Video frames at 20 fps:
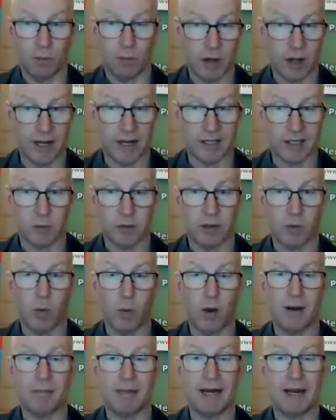With the
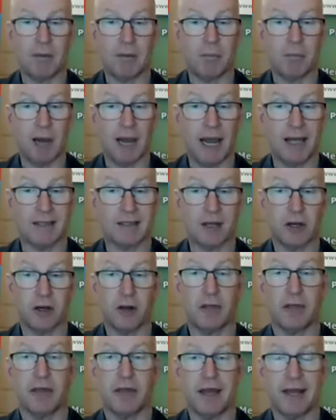1 million plus, I
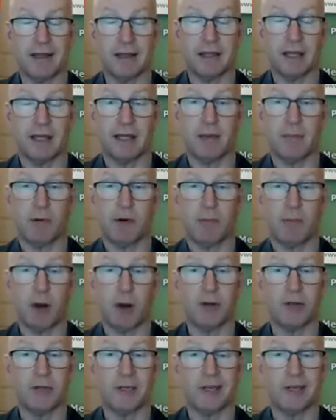don't think that they're
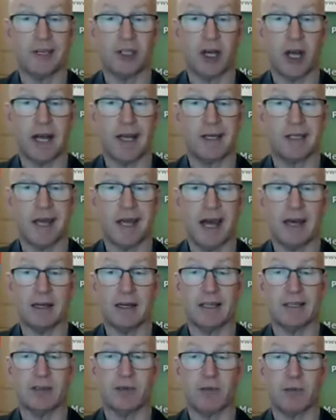proposing to change that.
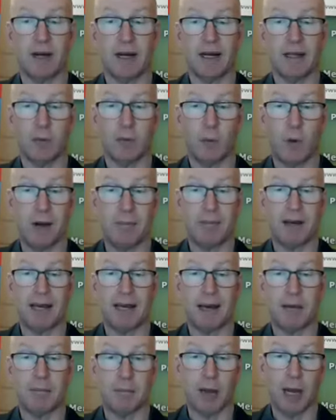It's really the 1
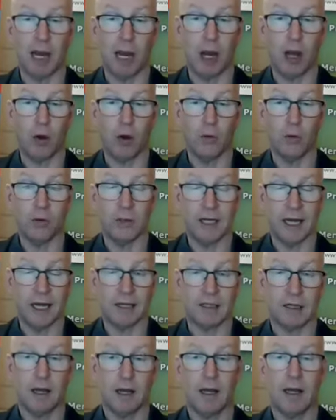million below
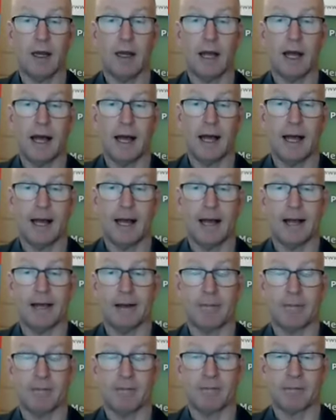debt.
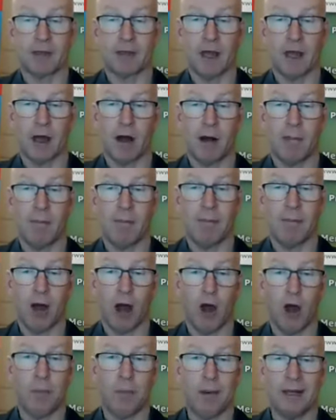I'm
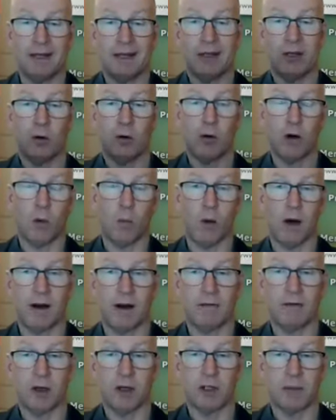hoping that you're not one
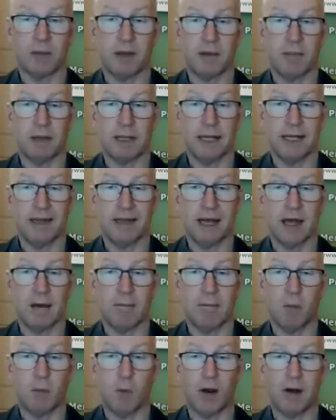of those people in
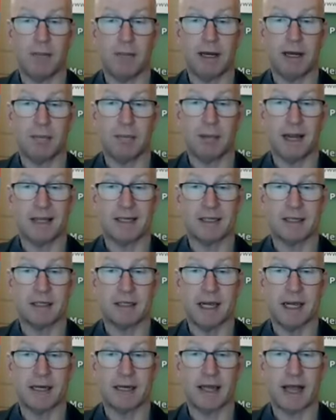that 1 million plus
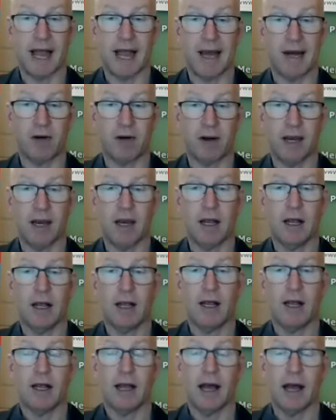debt category.
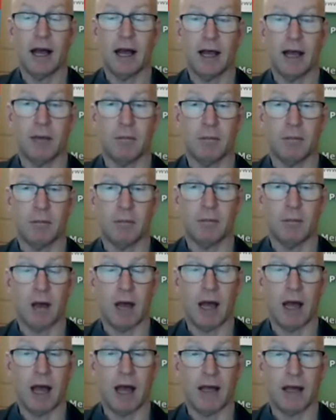
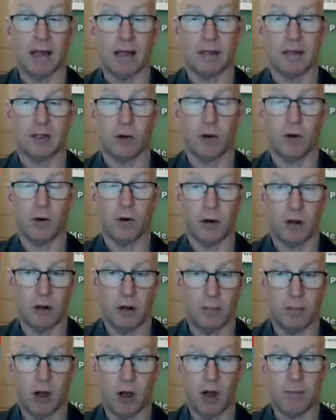So
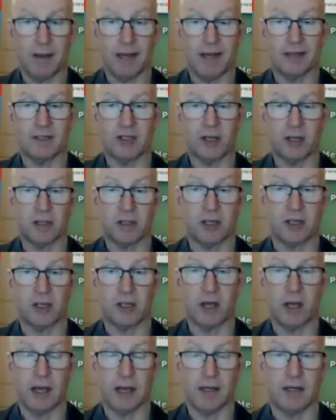I'm hoping it's just
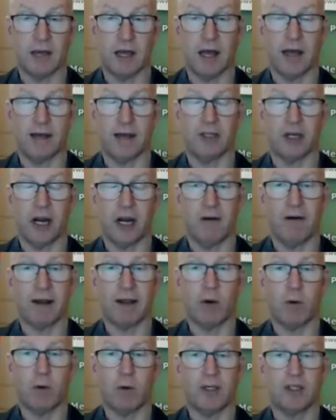a
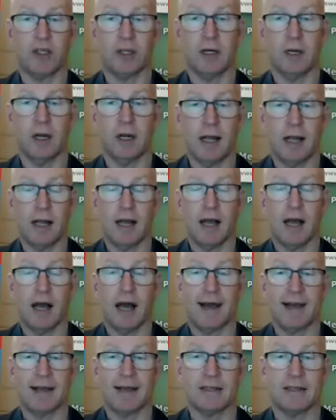generic question,
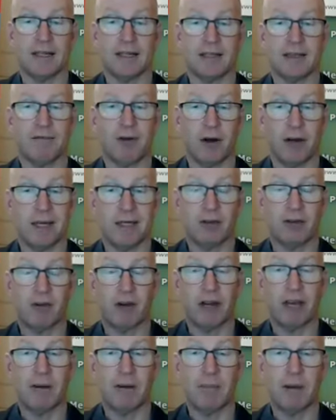because that's a very
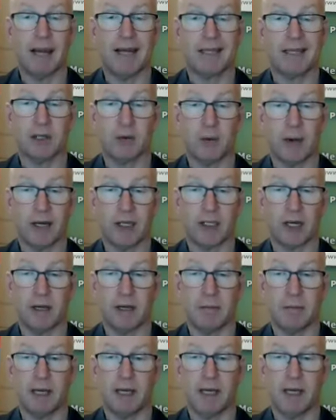tricky place to
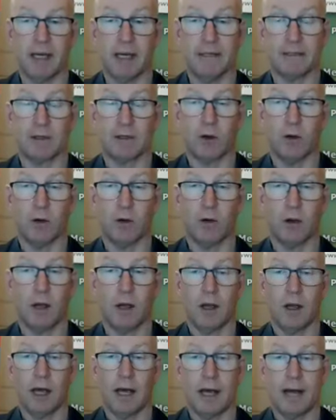actually be. So,
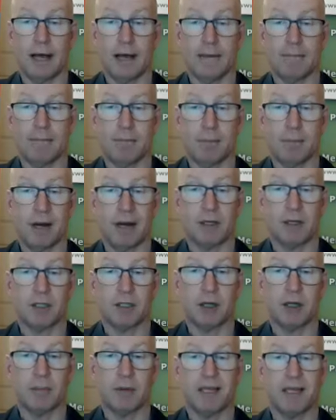but
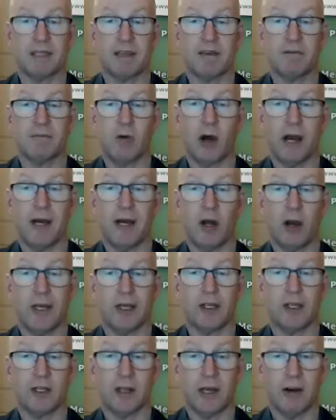to the best of my
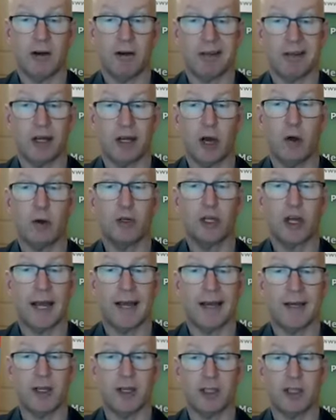knowledge, there is no
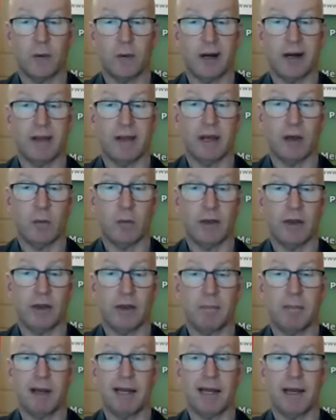changes to anything with the
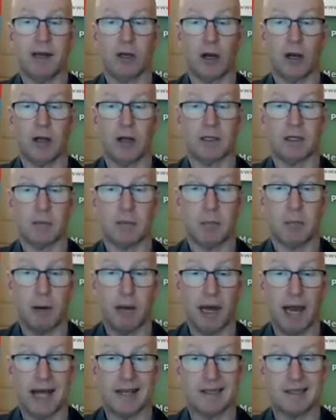$1 million
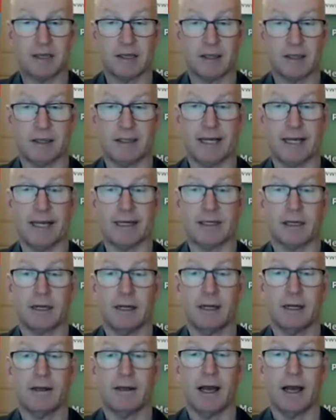plus debt.
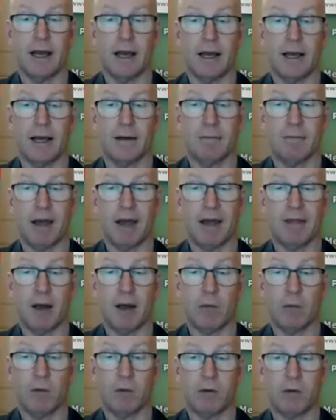And
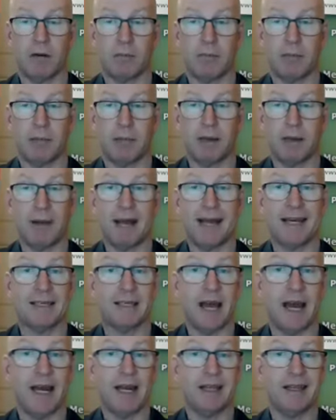that would be
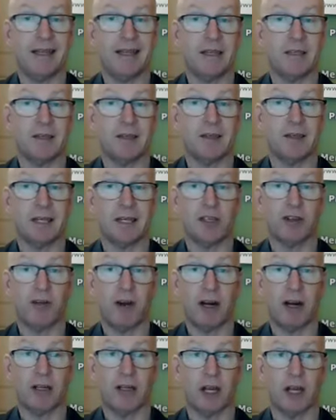maintaining the existing
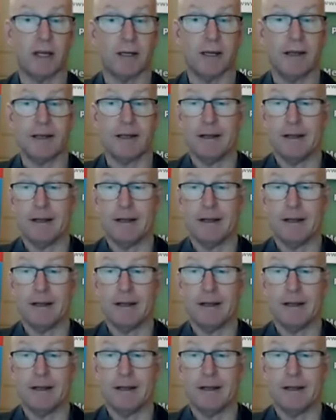structure.